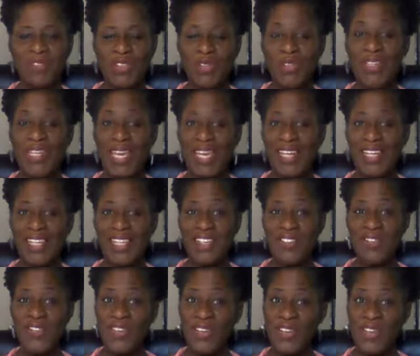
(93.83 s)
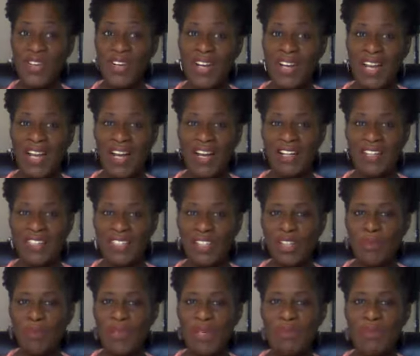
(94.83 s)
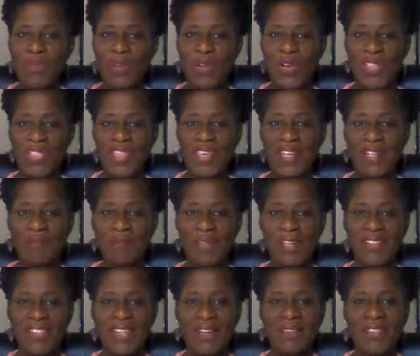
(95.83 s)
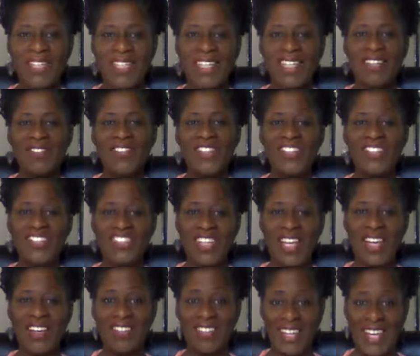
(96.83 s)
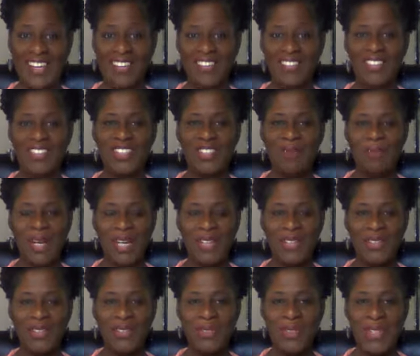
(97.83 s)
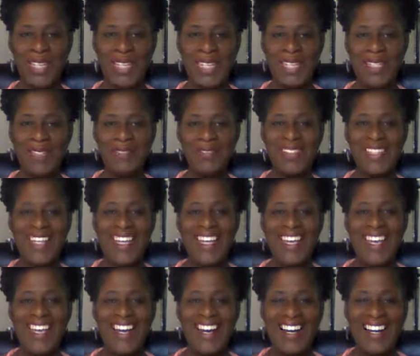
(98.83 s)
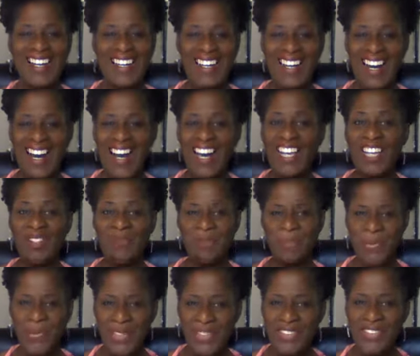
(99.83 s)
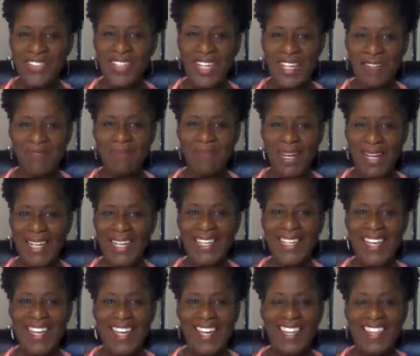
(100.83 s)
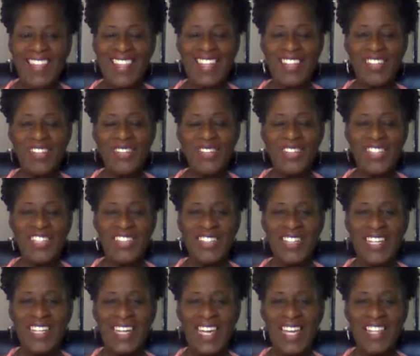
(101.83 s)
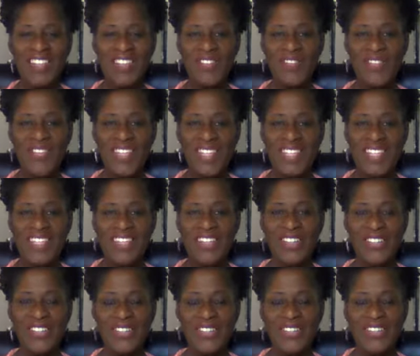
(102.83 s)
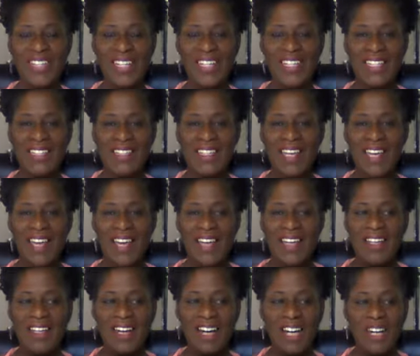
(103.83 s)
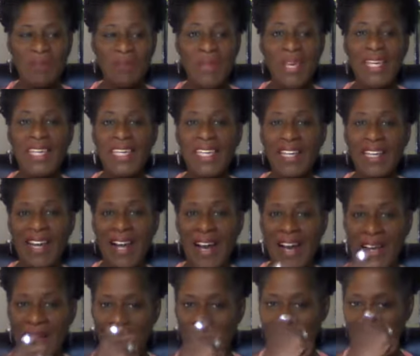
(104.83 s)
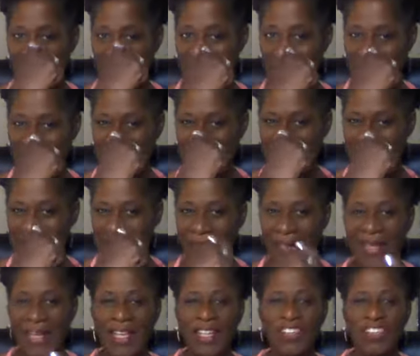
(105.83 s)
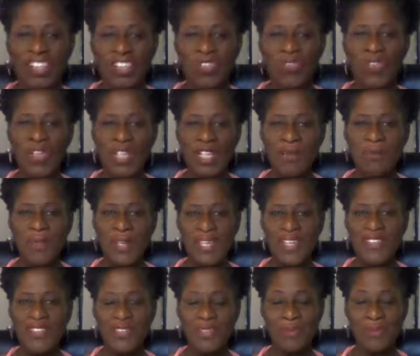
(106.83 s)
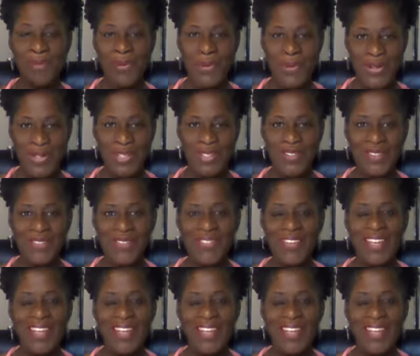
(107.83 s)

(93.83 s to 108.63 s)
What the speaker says: creating for a little bit more than a month, I want to give a shout out to Michael Williams. I appreciate, Mike, that you are looking at the videos and making comments and just really being supportive.